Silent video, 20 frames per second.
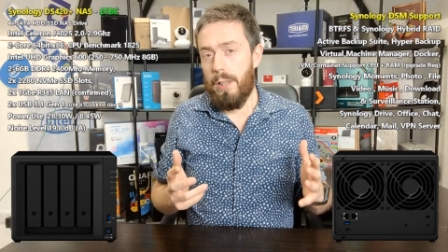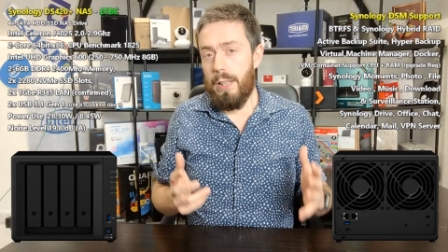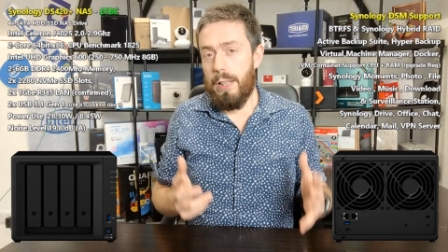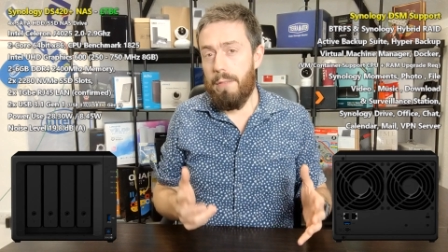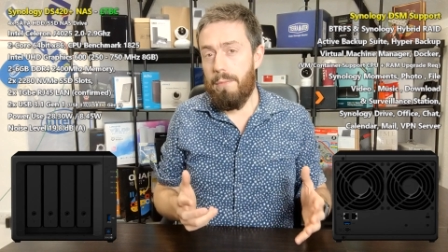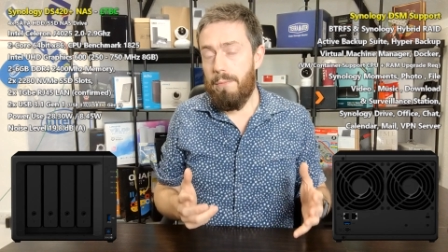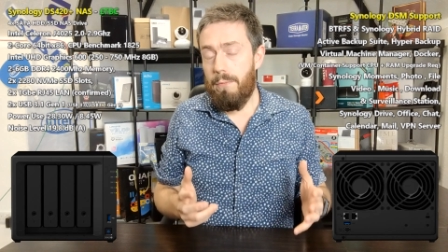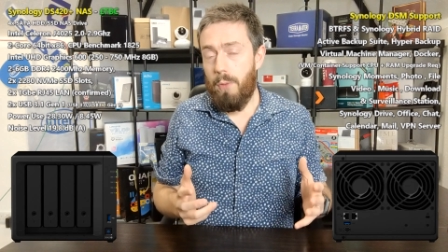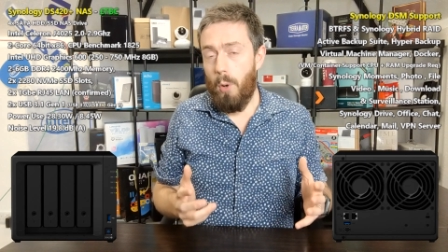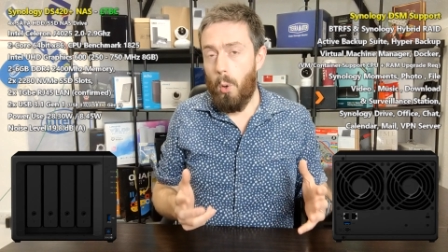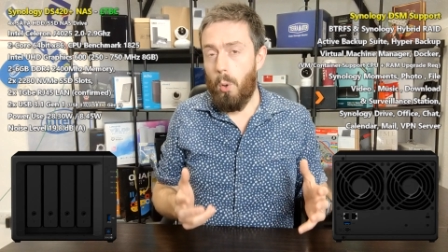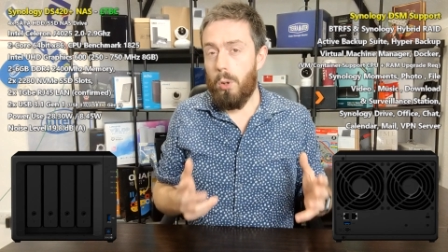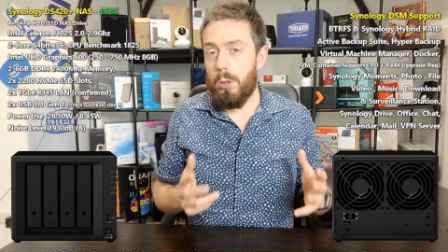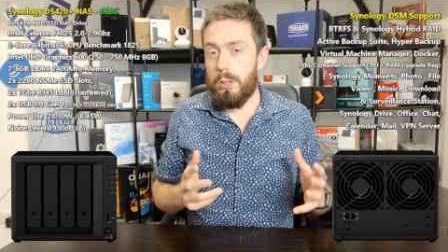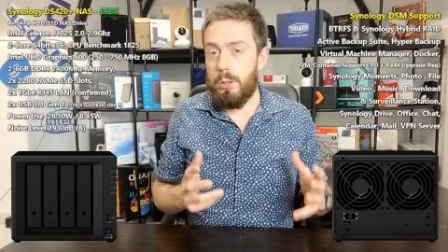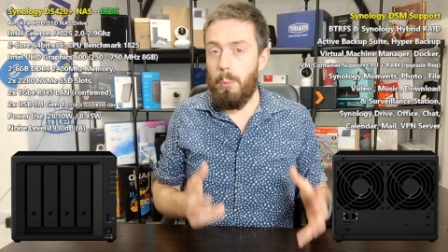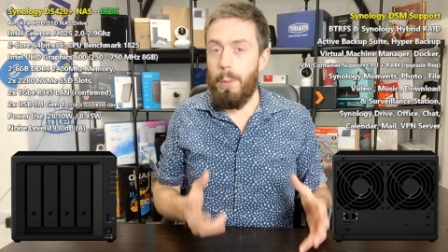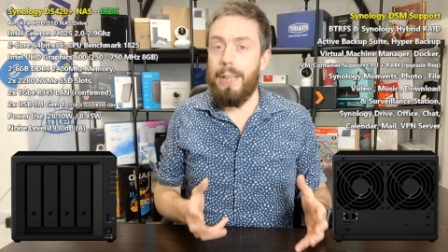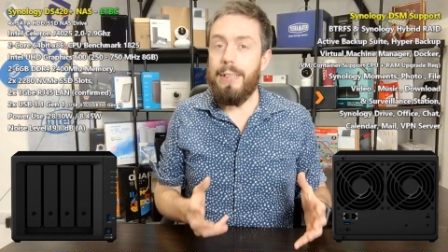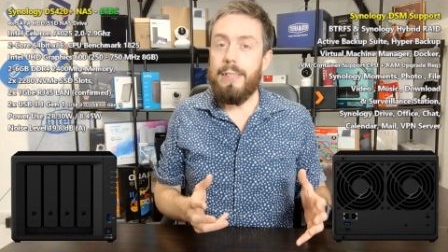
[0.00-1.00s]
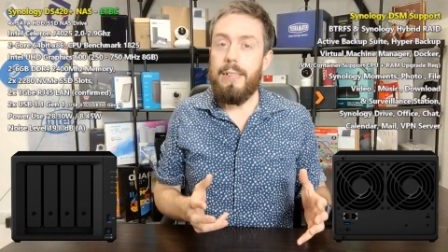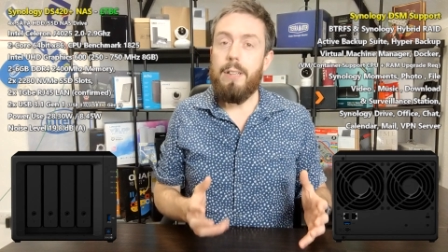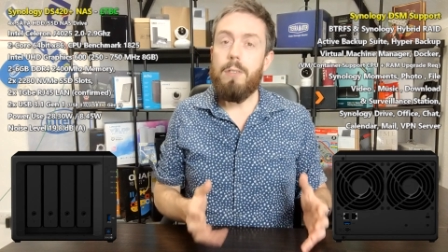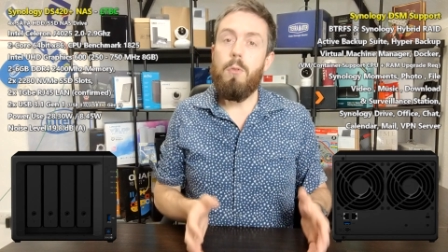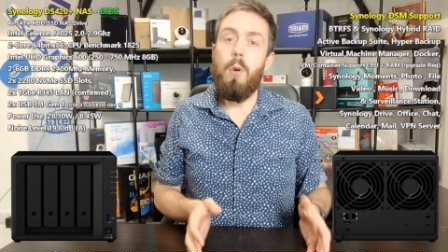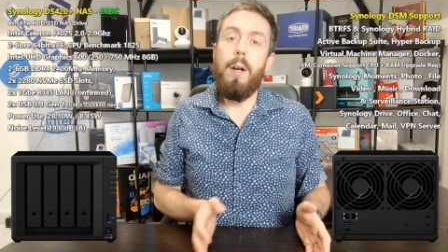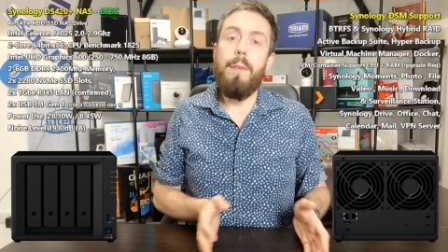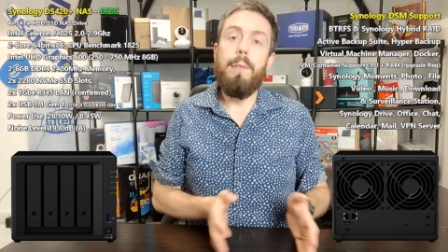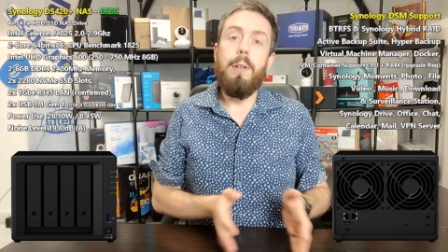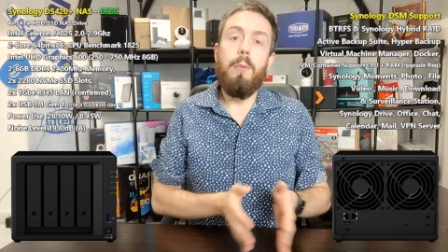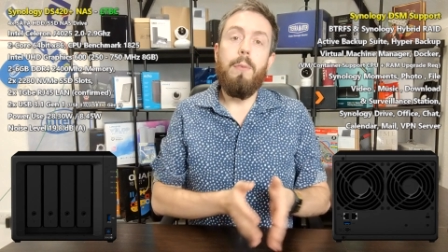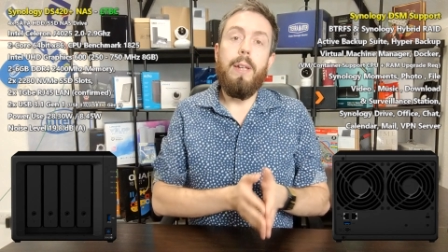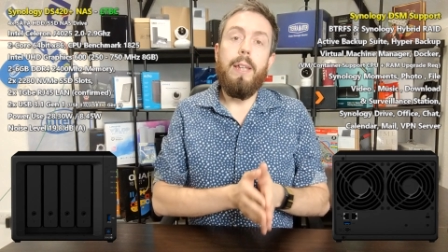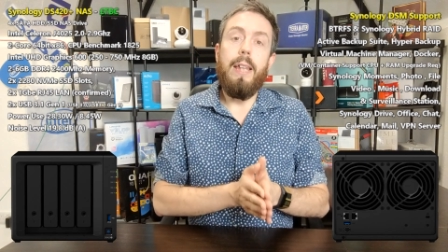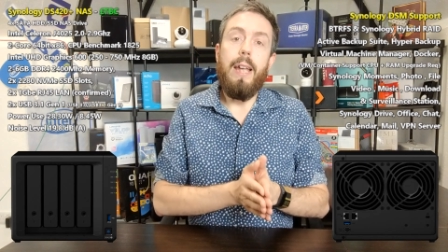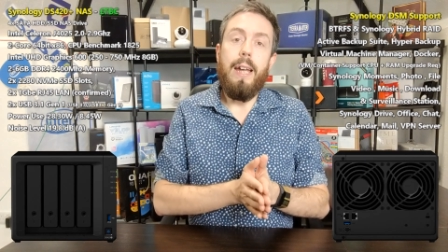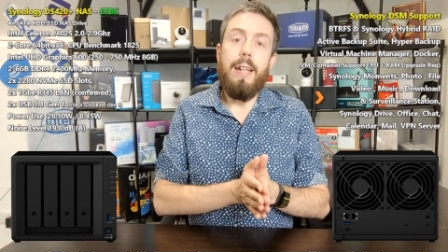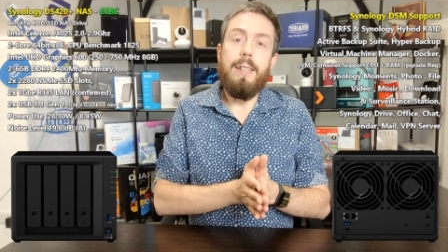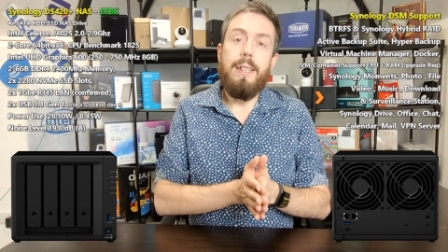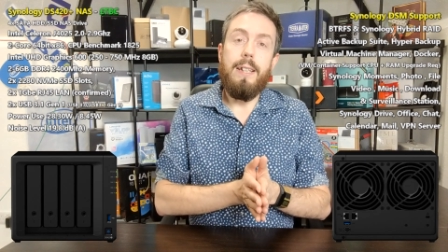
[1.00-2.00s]
the four twenty arriving
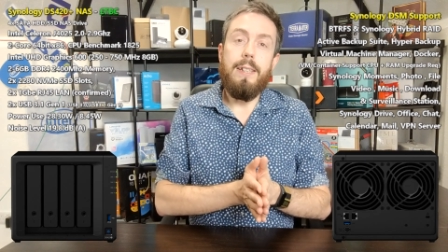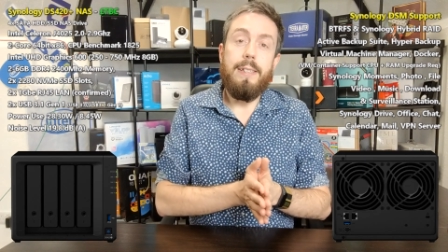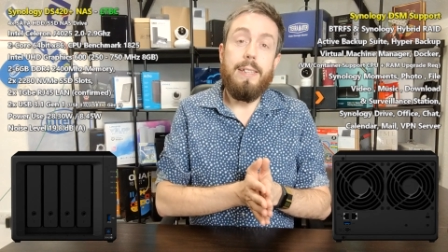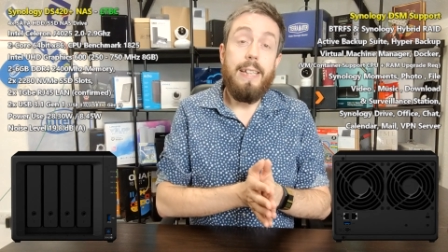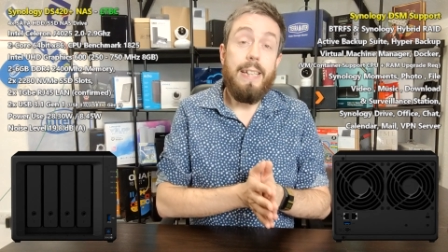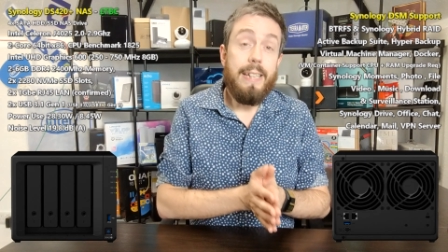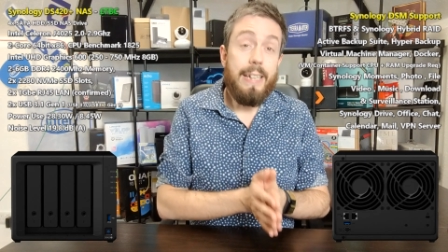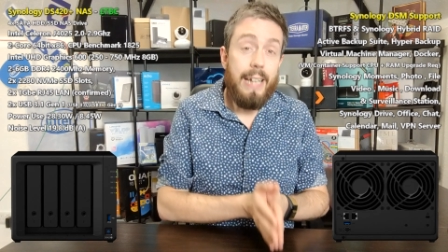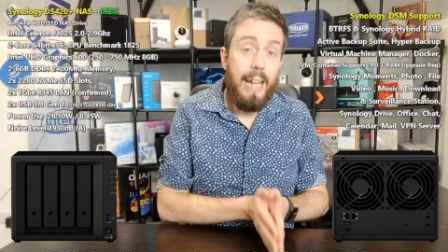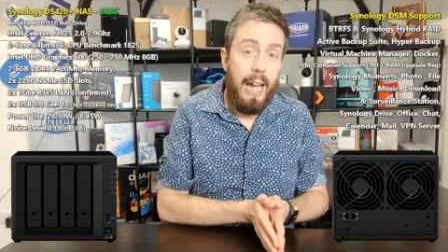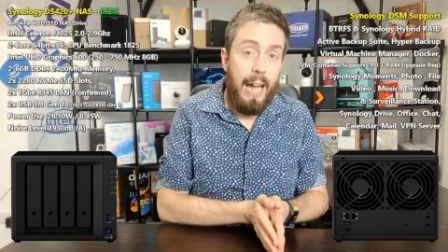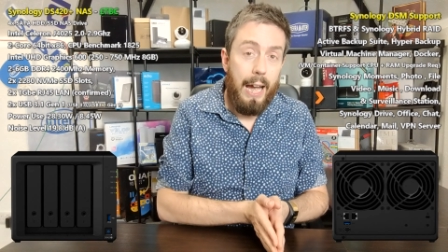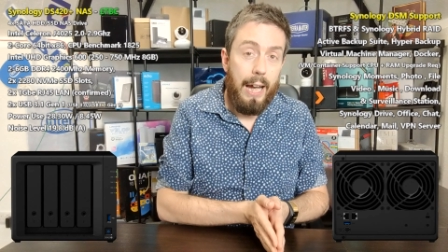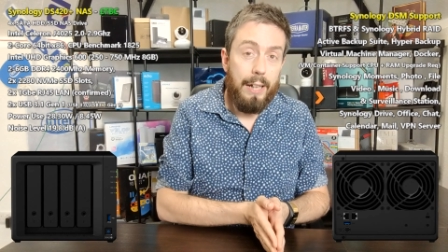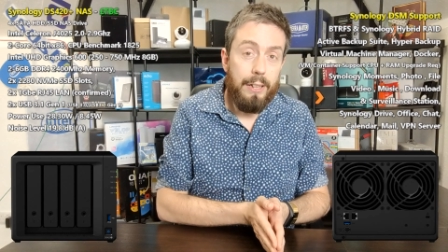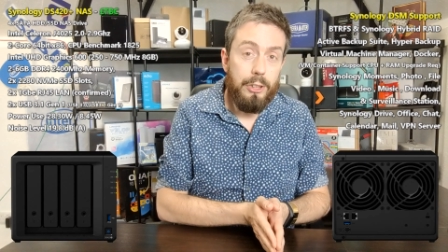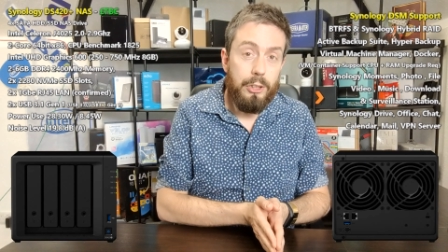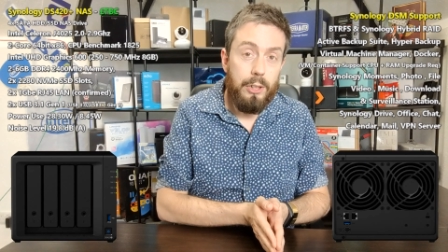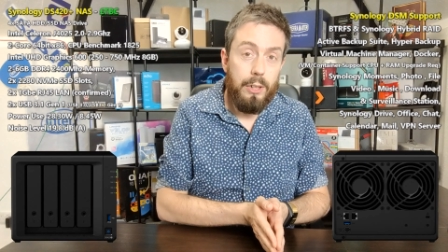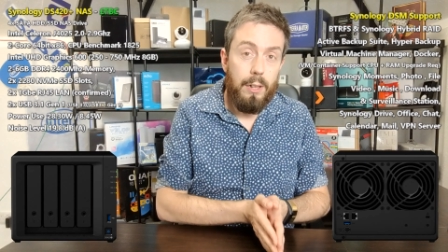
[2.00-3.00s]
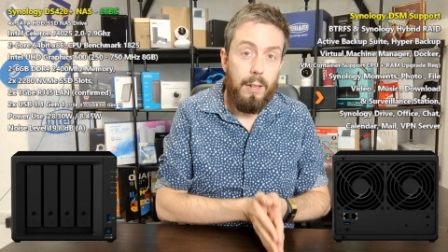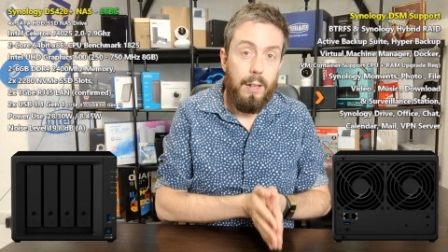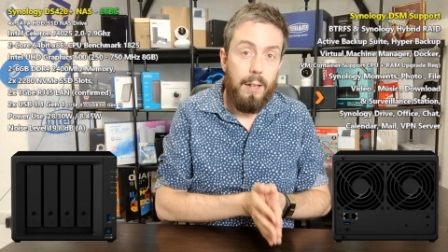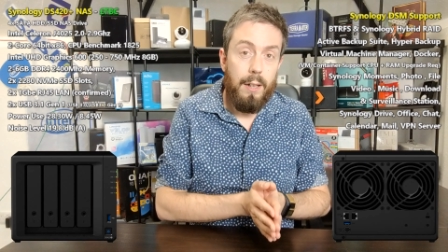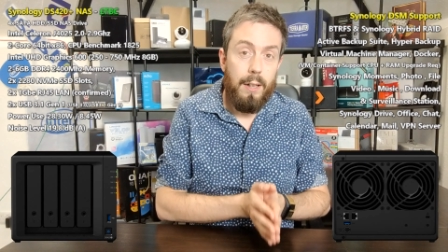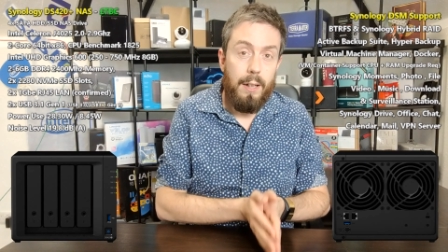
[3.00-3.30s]
with S S D cache